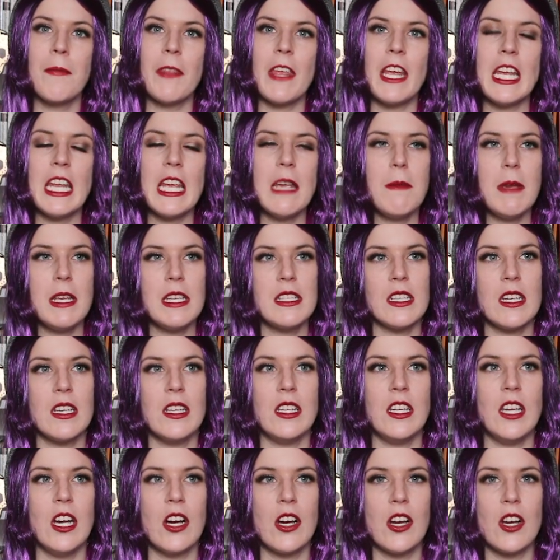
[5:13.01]
And he meets
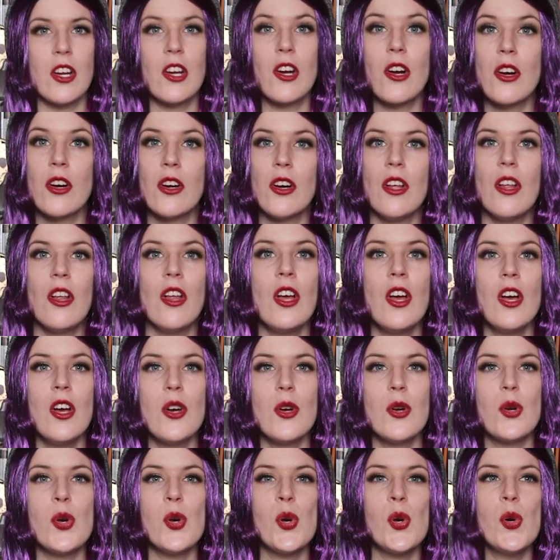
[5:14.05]
a young girl
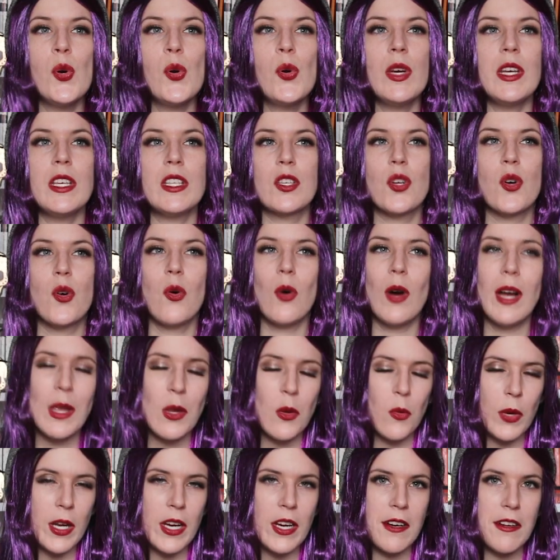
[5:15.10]
who is
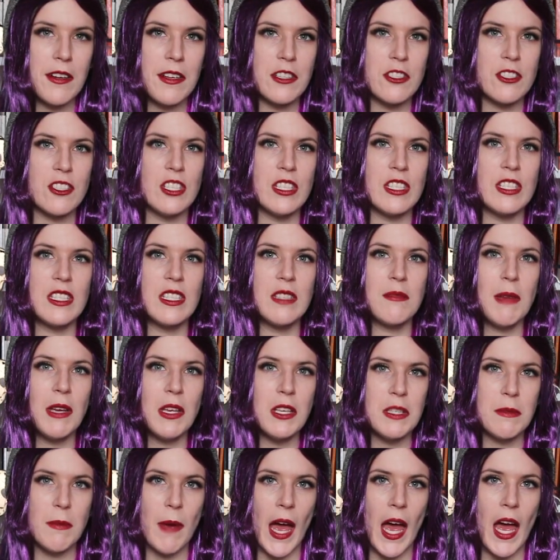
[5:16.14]
quite weird. She
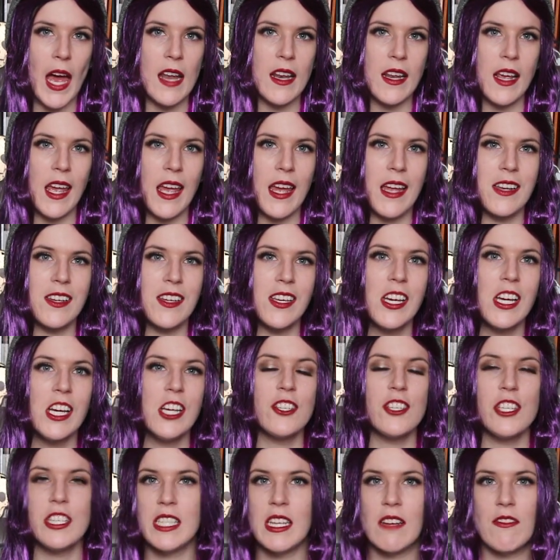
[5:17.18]
smells bad and
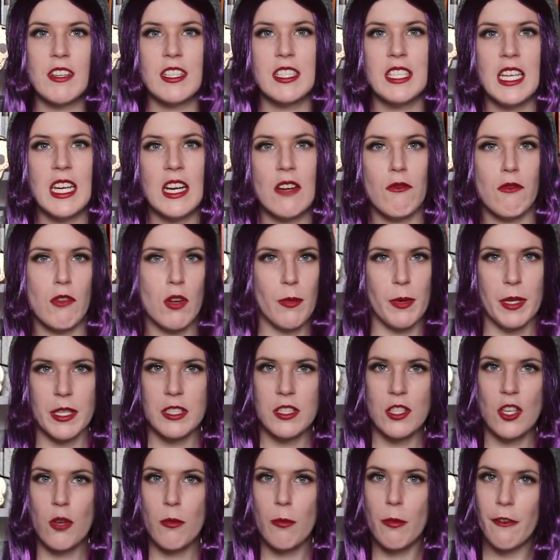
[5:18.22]
she's never seen a
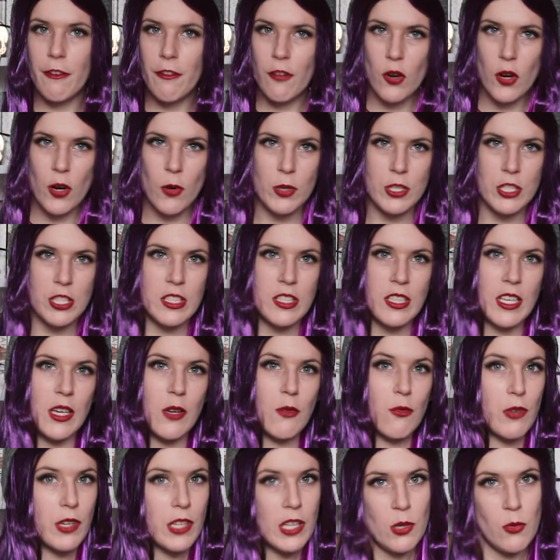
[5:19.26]
Rubik's Cube before, which is
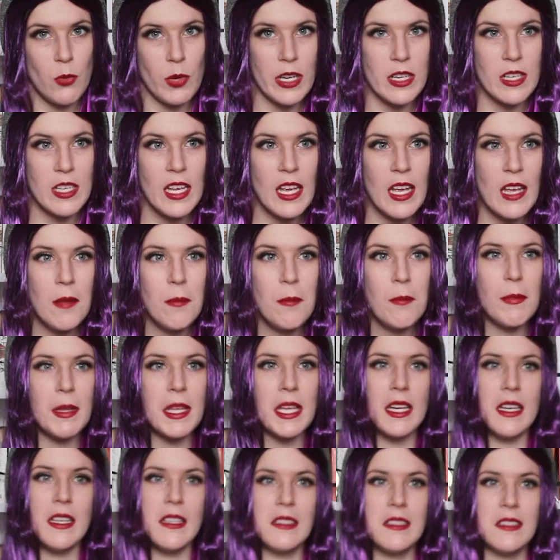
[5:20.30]
like really weird to him
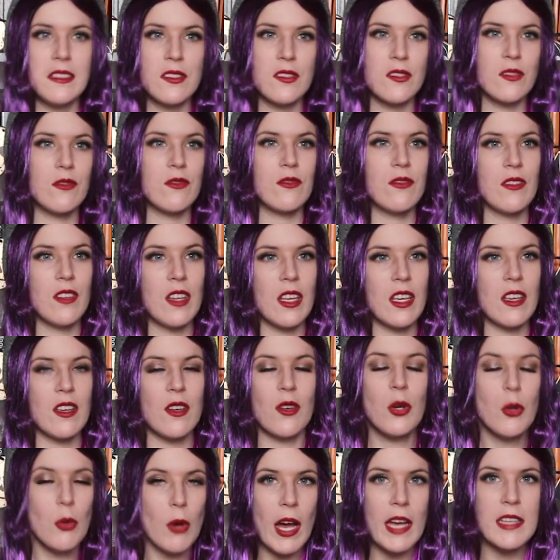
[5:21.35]
because like
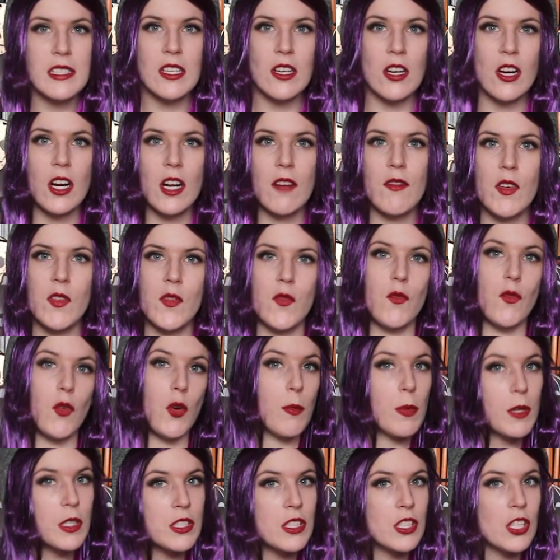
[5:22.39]
who hasn't heard of a
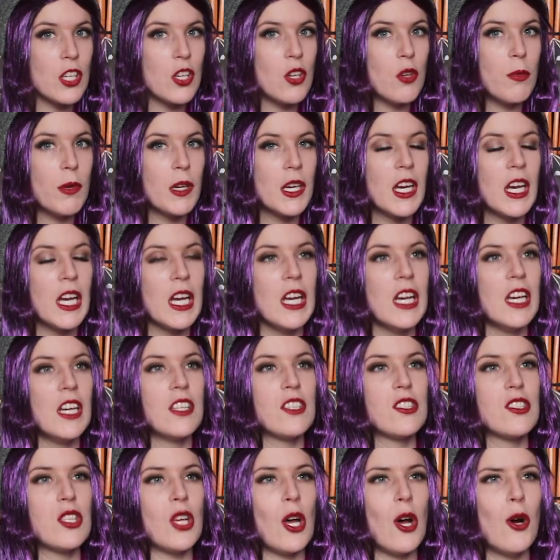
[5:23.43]
Rubik's Cube?
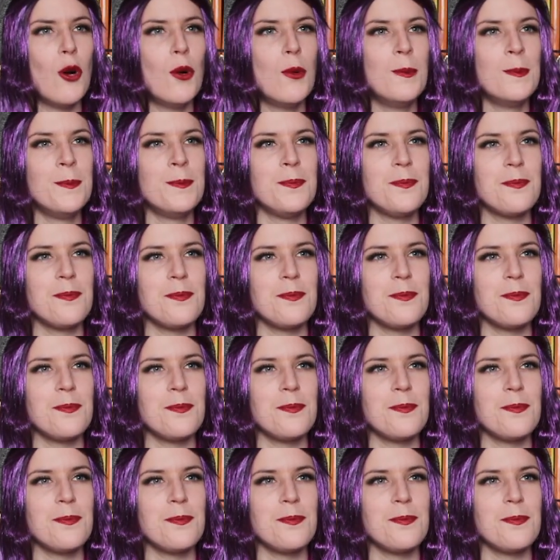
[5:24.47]
So